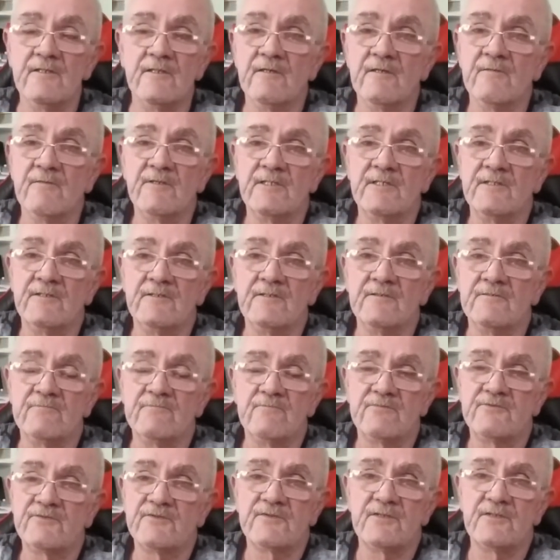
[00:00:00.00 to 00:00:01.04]
I mean,
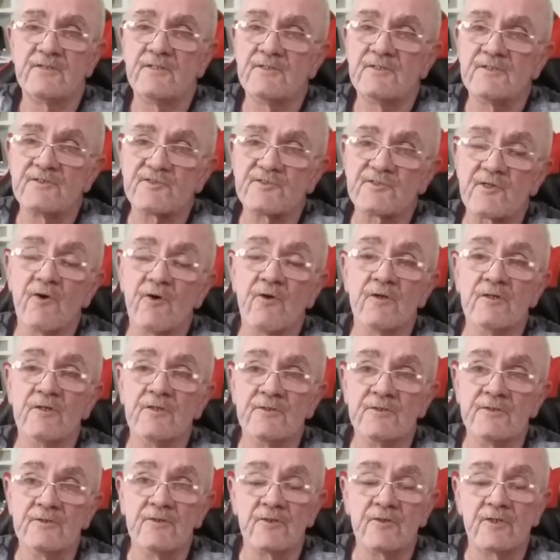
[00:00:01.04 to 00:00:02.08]

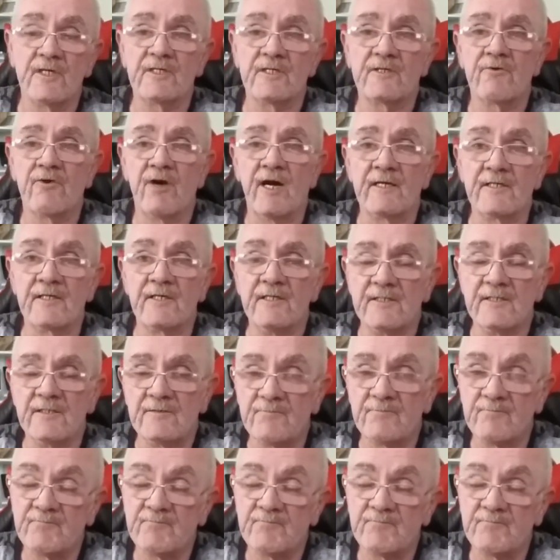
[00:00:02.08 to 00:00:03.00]
Scotland. Look at Krankie.